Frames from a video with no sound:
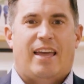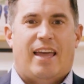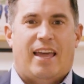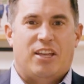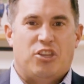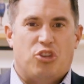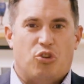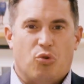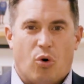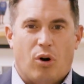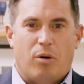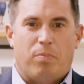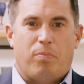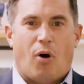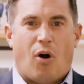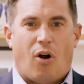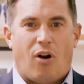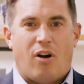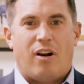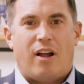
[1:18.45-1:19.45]
And your
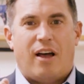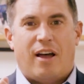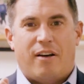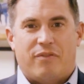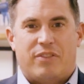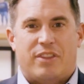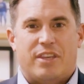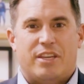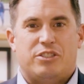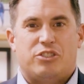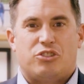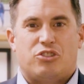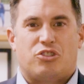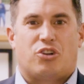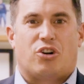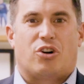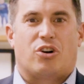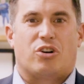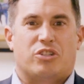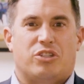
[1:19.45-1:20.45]
part of this
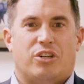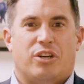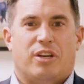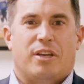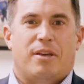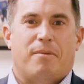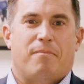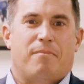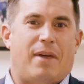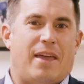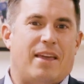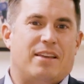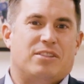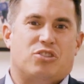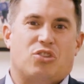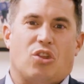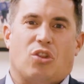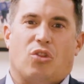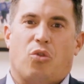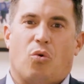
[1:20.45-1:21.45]
church makes
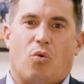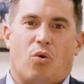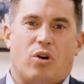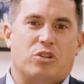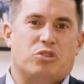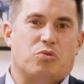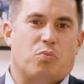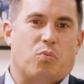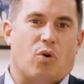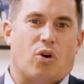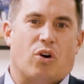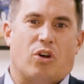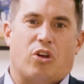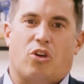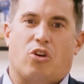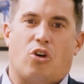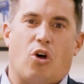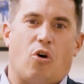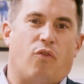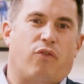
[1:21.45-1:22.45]
the Lord's
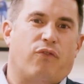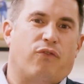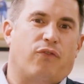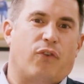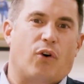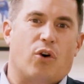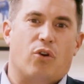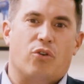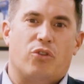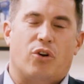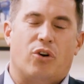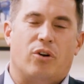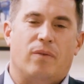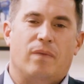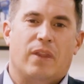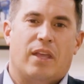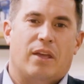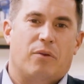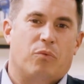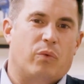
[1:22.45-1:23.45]
work go further,
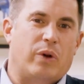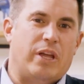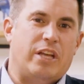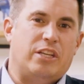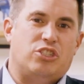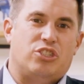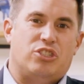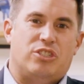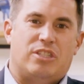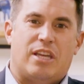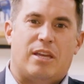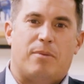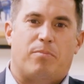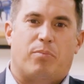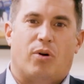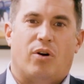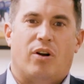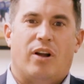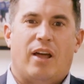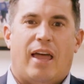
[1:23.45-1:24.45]
reach
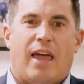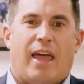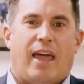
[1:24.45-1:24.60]
deeper,